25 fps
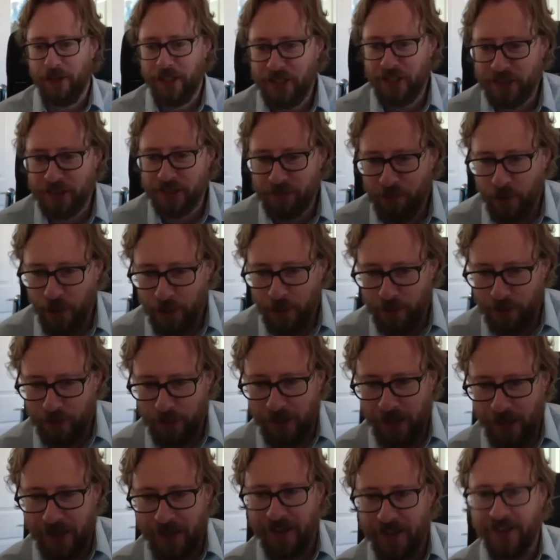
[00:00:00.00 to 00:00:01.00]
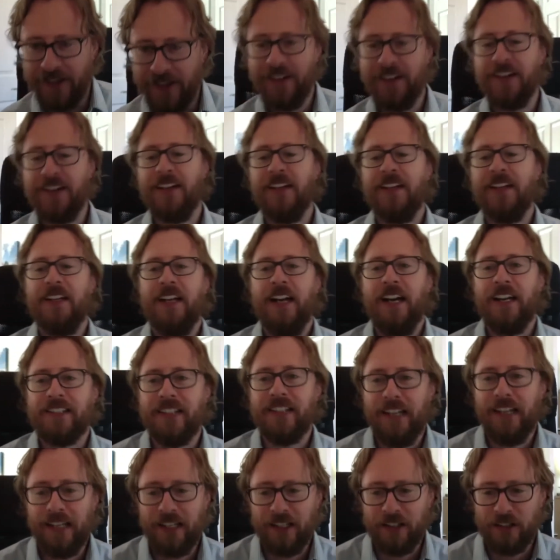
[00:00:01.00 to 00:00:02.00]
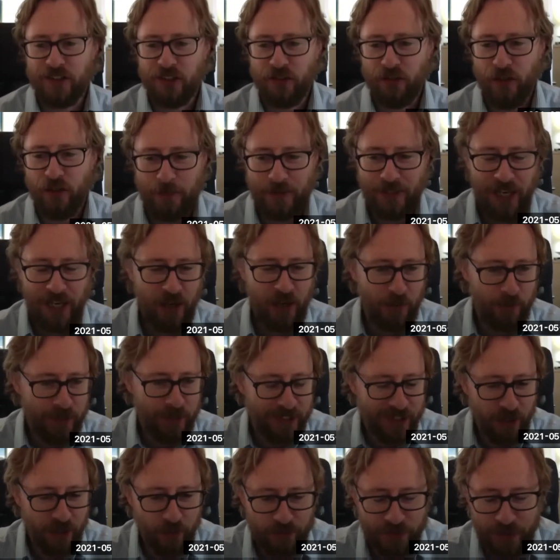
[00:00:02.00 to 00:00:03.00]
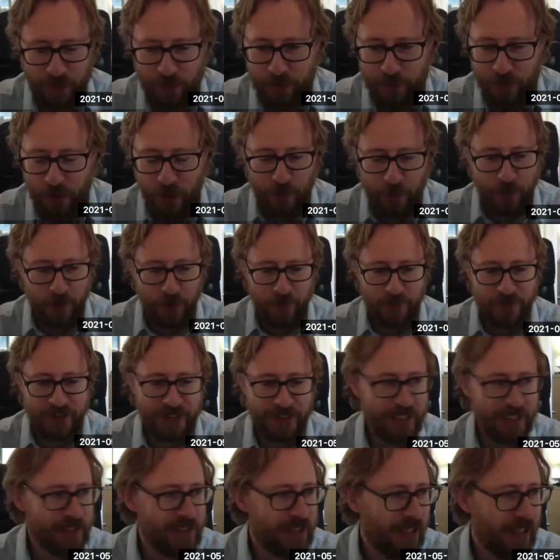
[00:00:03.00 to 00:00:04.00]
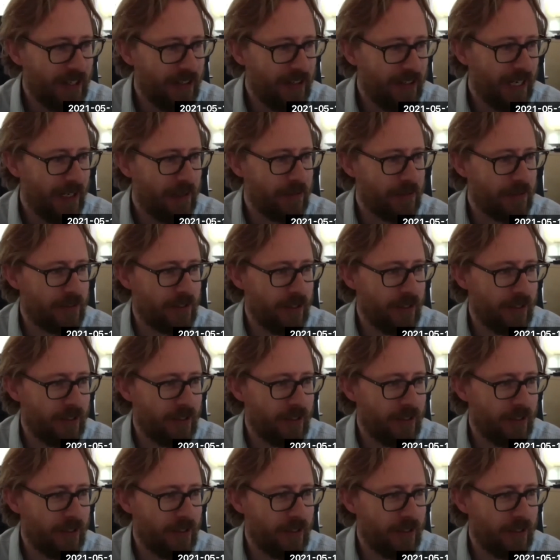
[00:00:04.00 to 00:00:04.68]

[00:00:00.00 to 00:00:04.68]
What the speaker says: I just wrote that as a little script to help me solve some problems, and it turned out